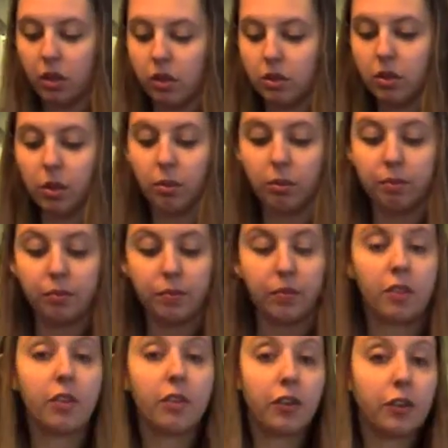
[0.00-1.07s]
So,
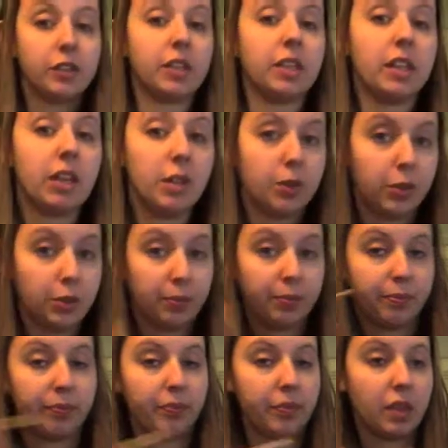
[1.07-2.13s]
the first thing that you do
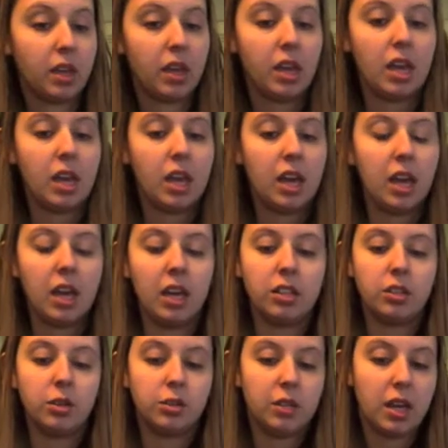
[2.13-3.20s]
is
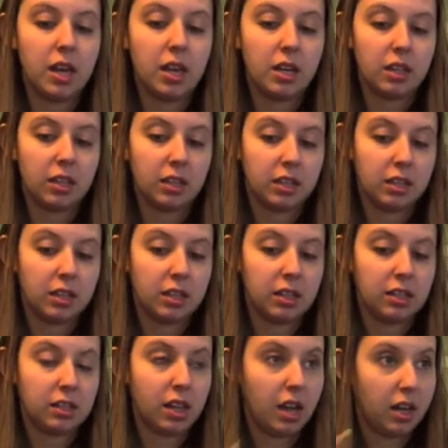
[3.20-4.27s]
you take
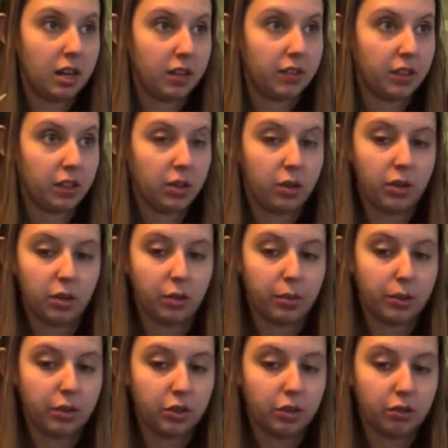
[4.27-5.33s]
this side of the cuticle
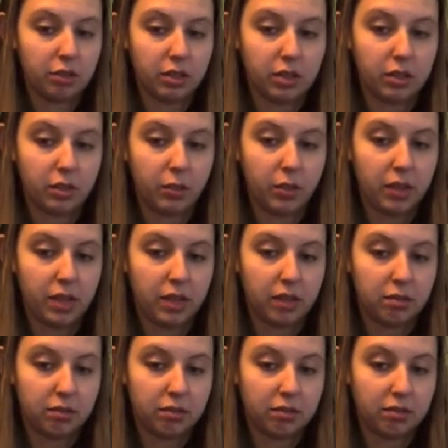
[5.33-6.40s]
pusher. It's the one that
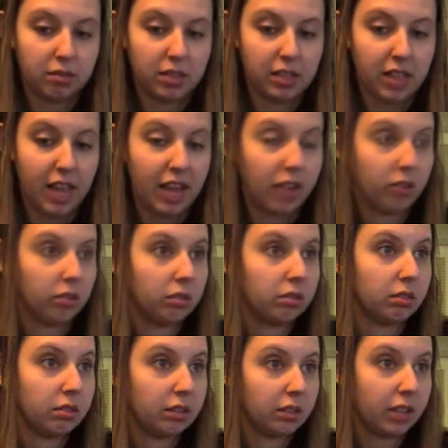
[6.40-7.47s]
is angled
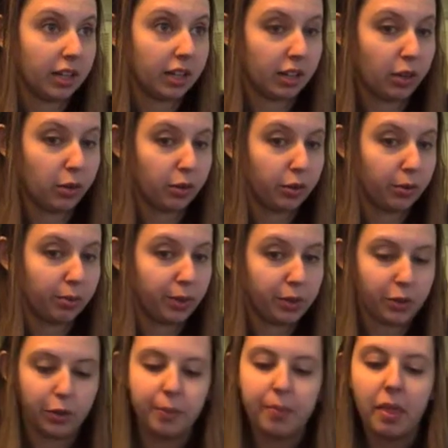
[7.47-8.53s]
like a cuticle
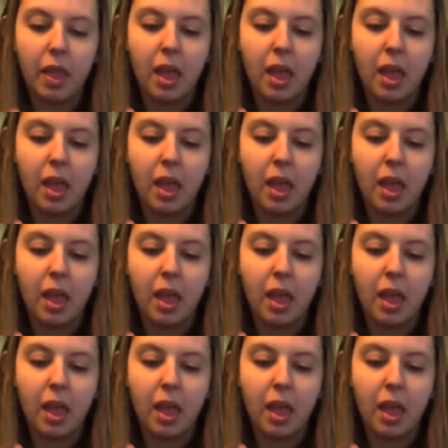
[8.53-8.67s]
pusher.